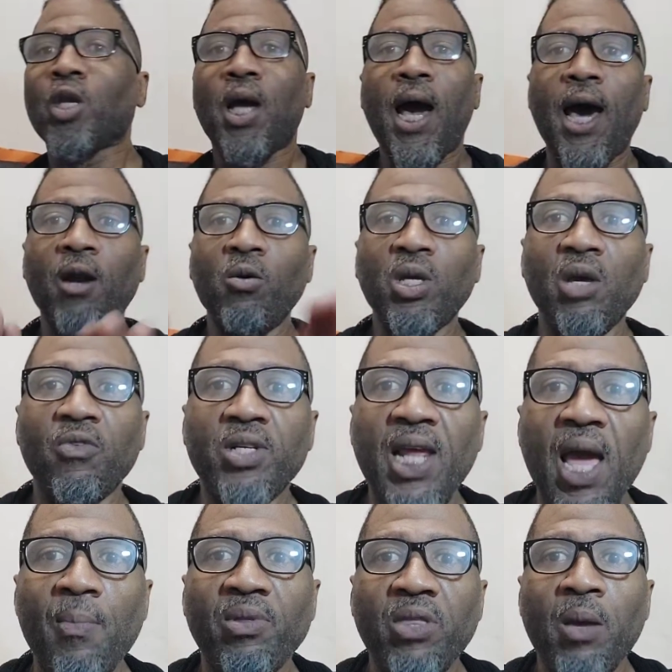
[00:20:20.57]
I don't give a
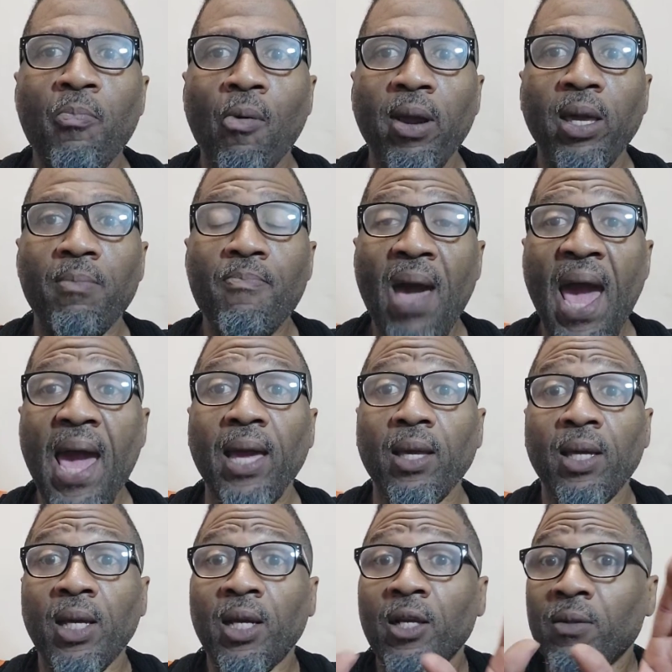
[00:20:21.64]
damn if they bring him back.
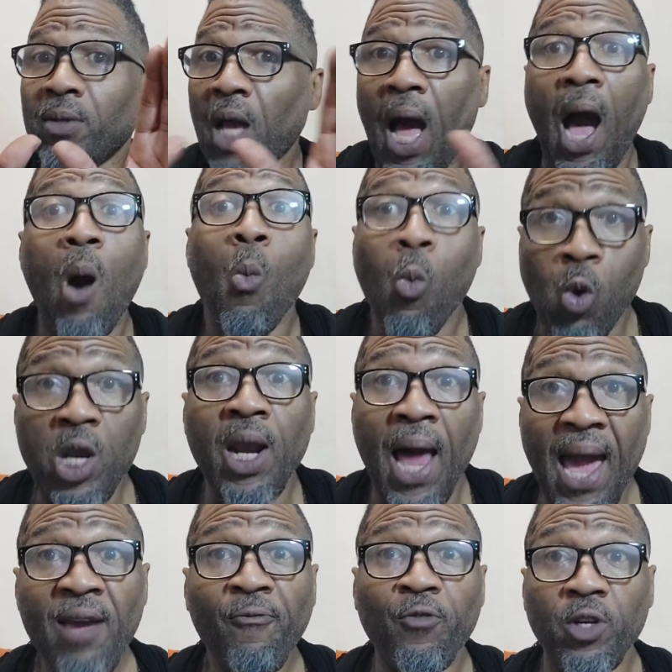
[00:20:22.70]
I would
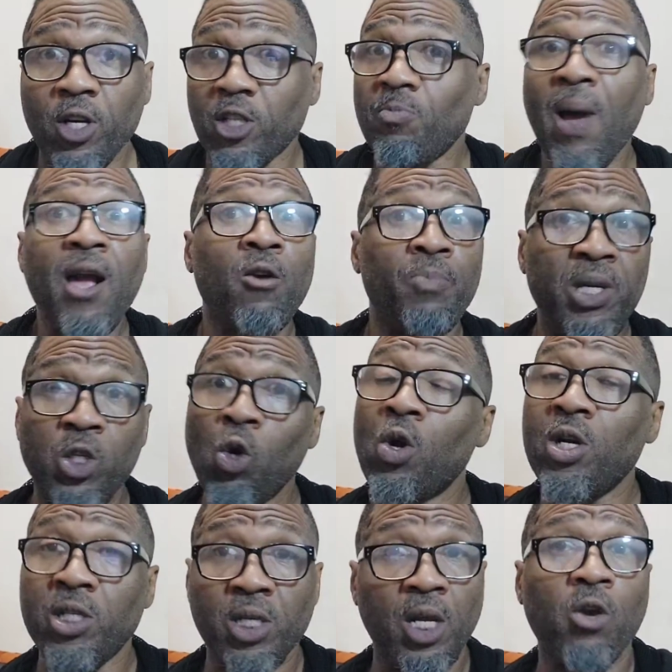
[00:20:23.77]
like, because Michael B. Jordan
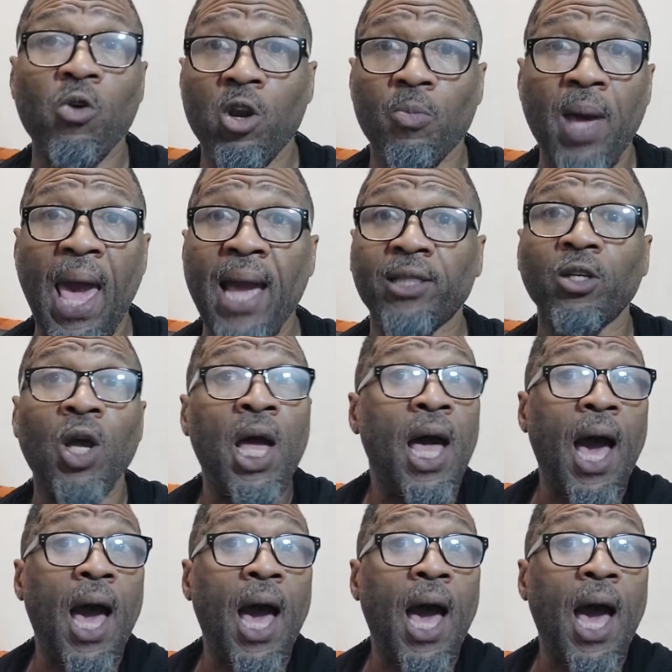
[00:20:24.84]
is an incredible actor.